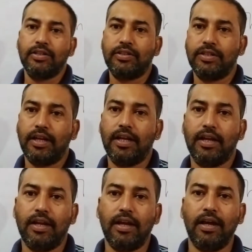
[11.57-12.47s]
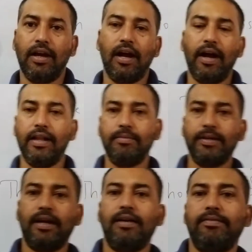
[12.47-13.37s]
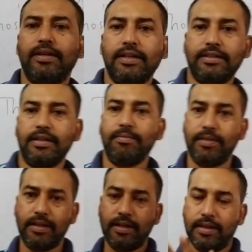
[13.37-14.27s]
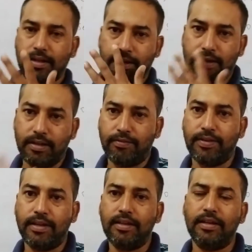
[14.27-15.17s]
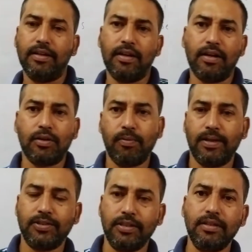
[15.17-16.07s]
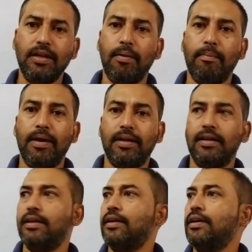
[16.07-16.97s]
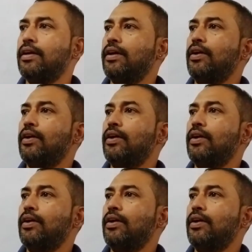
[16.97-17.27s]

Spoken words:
today I'll be covering something different, not question, but